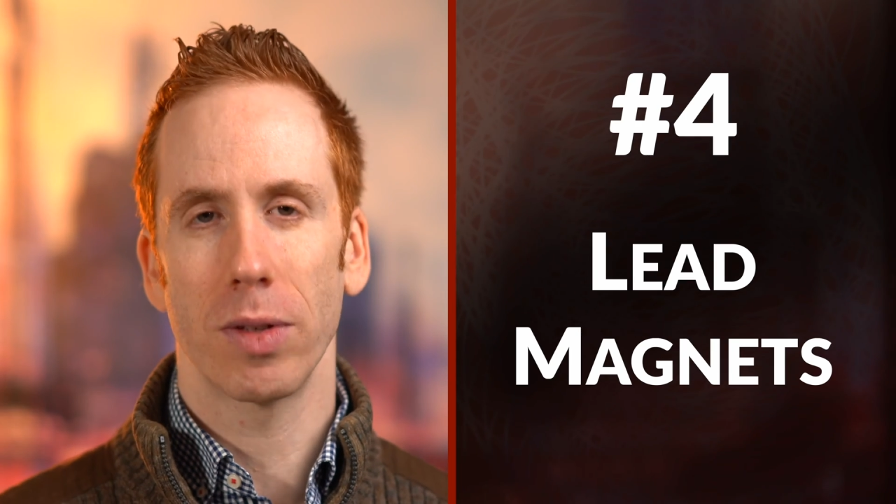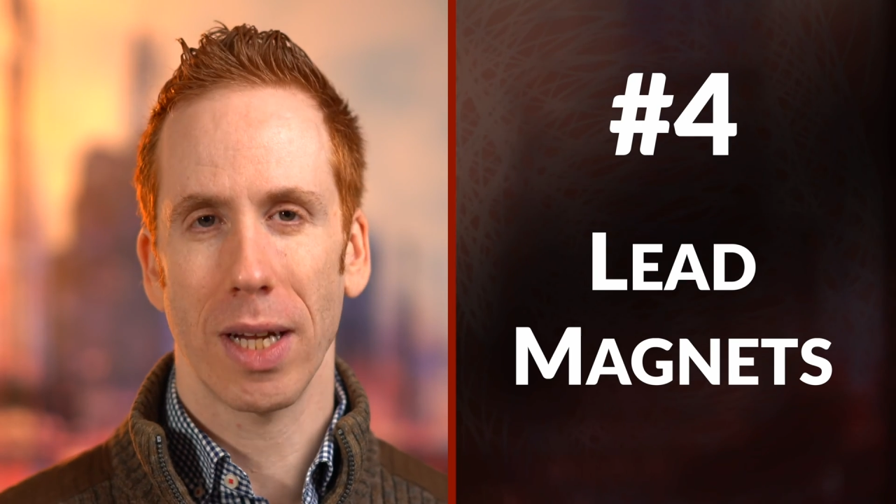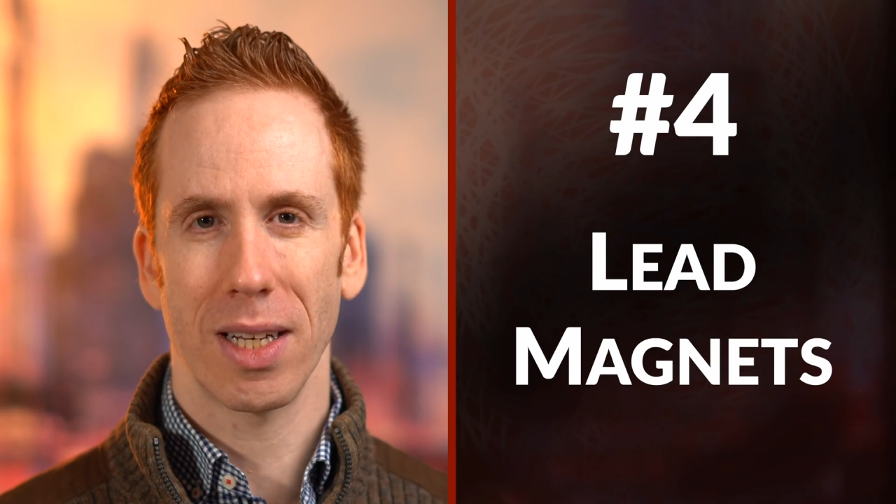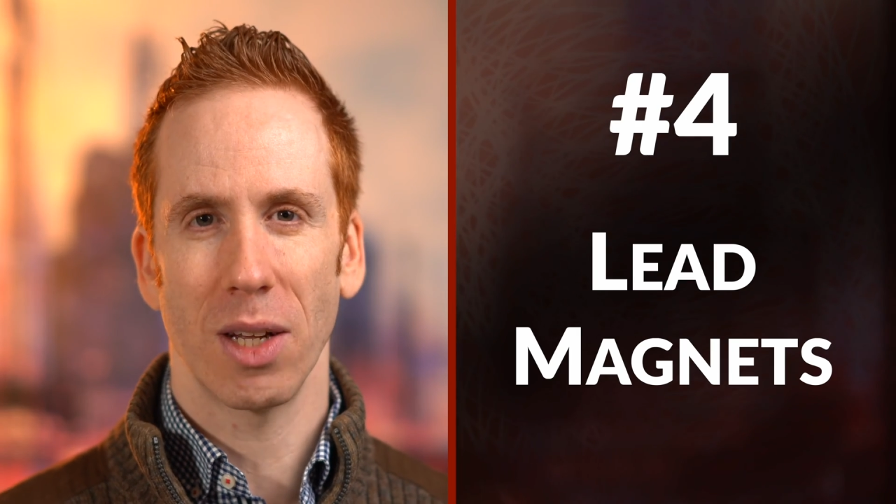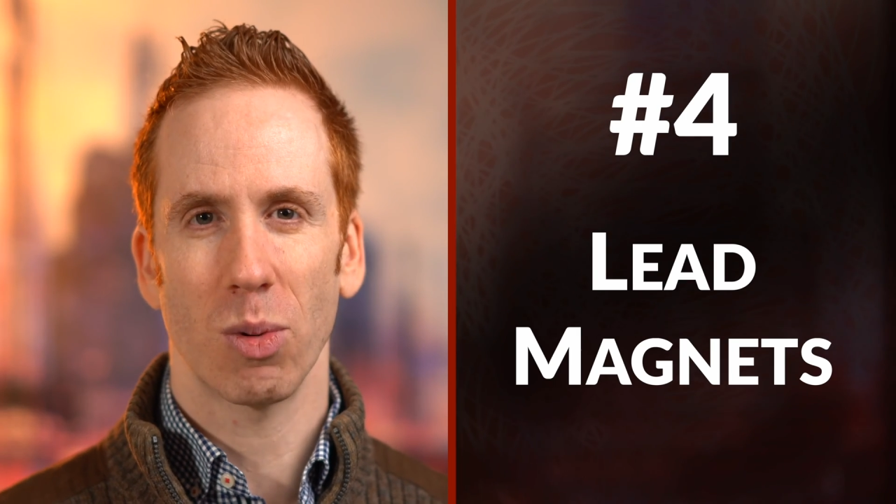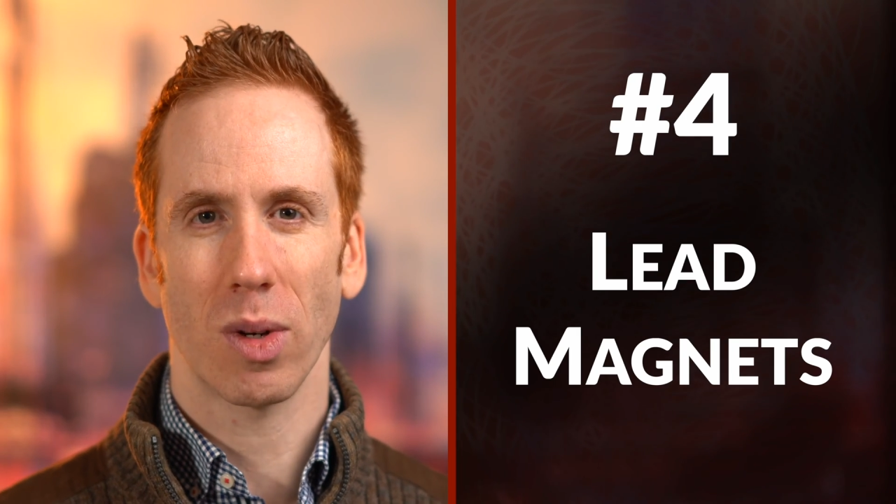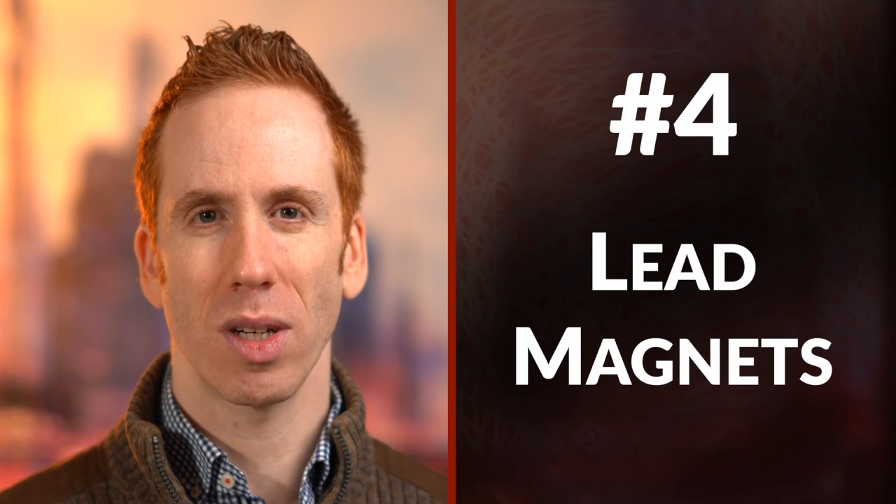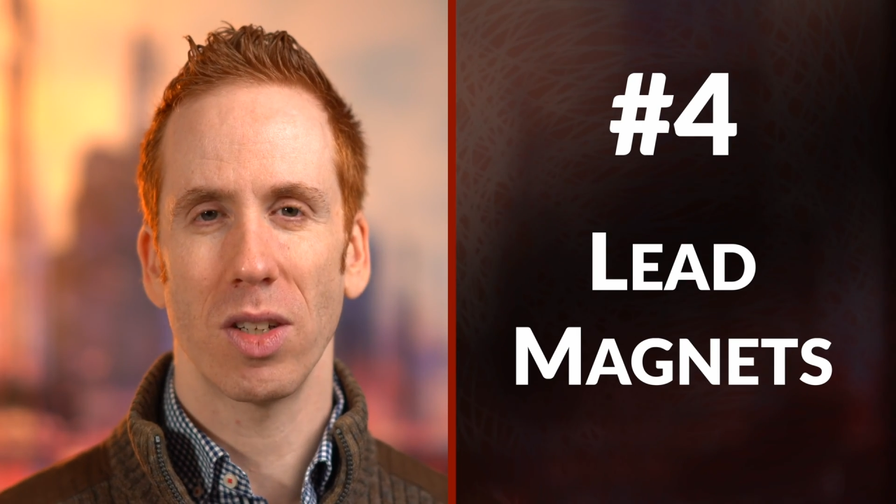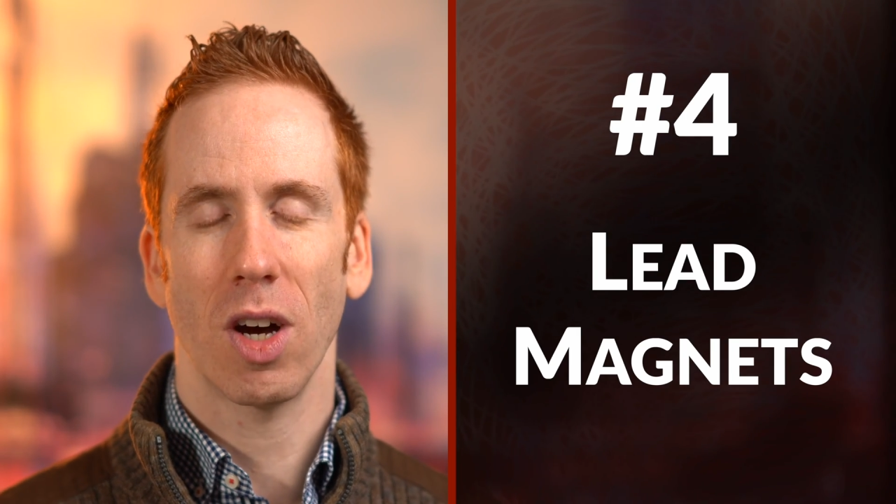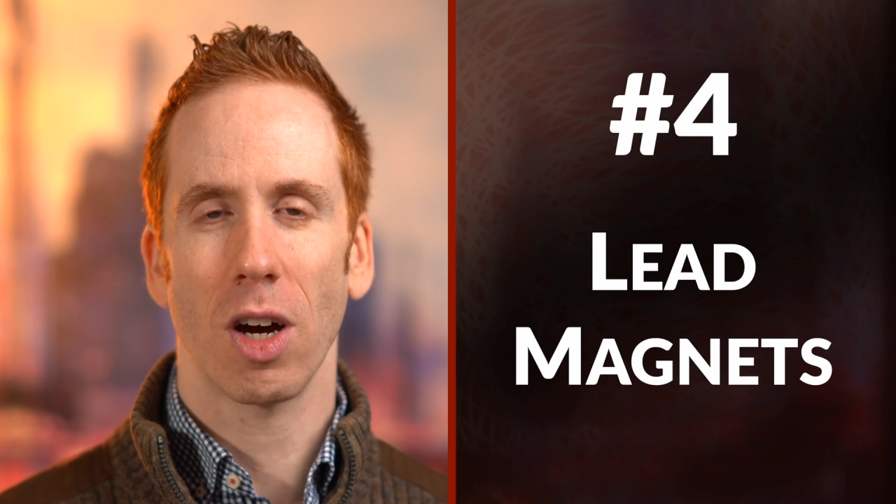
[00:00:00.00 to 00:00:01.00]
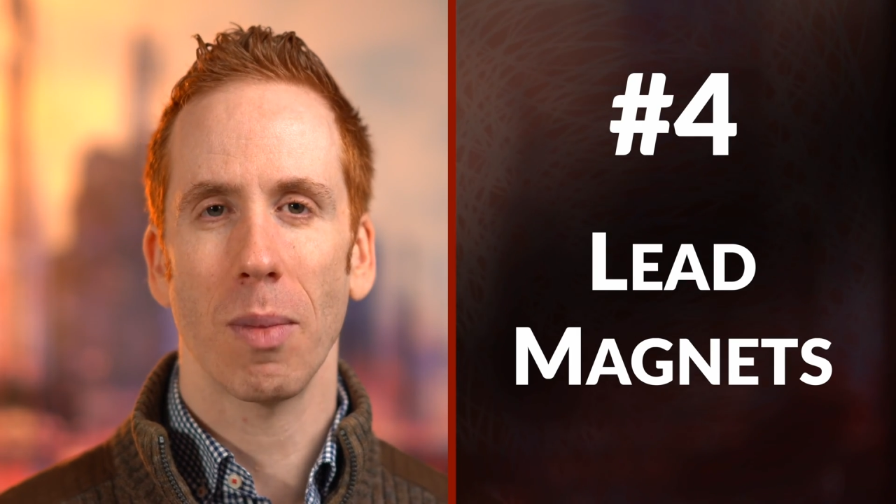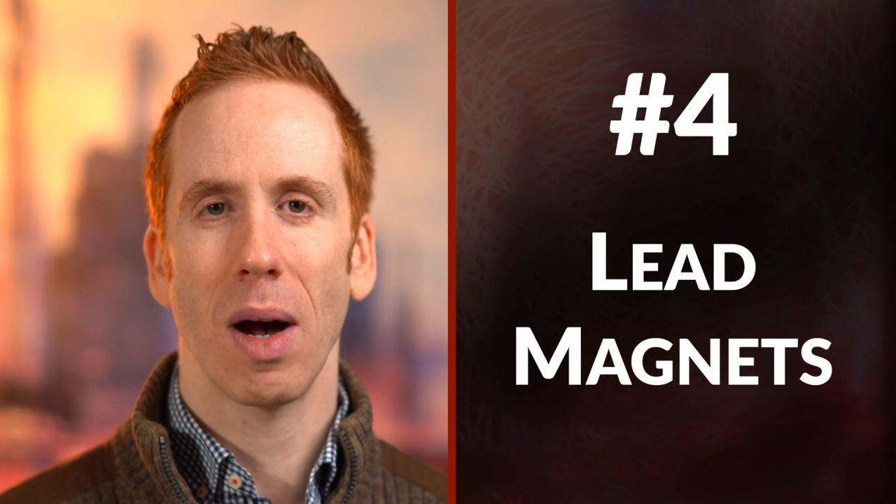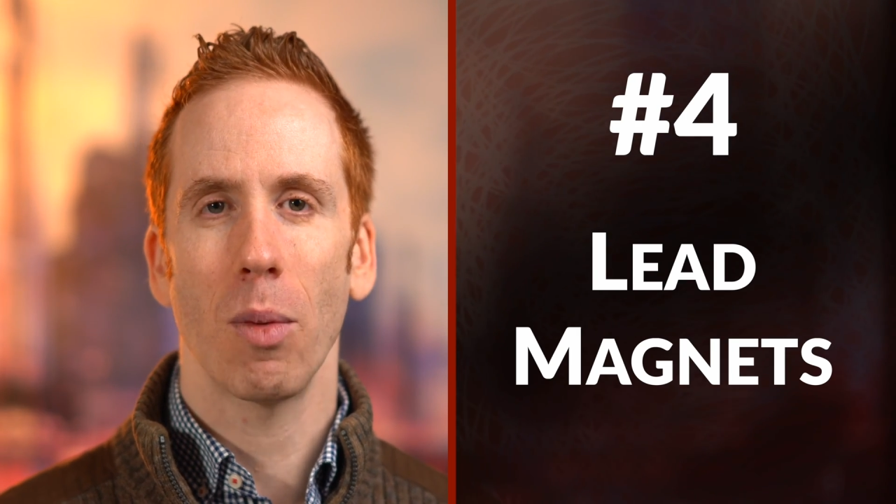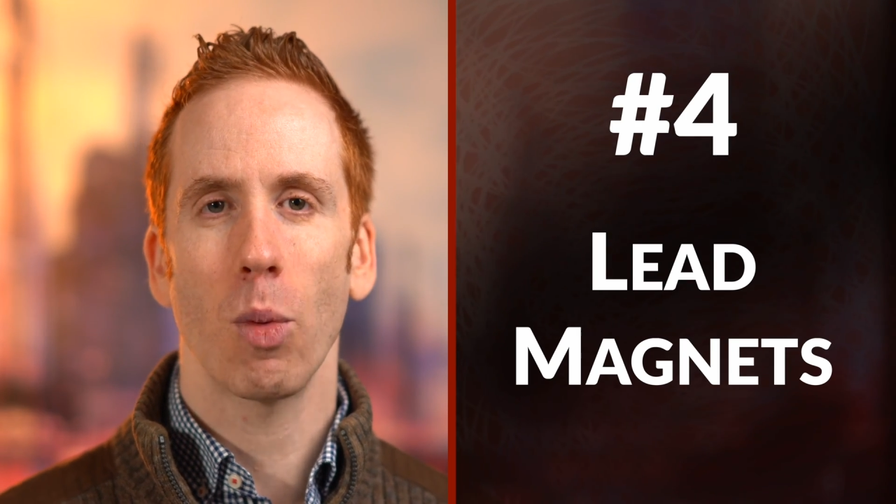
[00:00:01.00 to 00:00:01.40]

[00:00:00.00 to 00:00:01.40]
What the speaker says: technique we're going to talk about.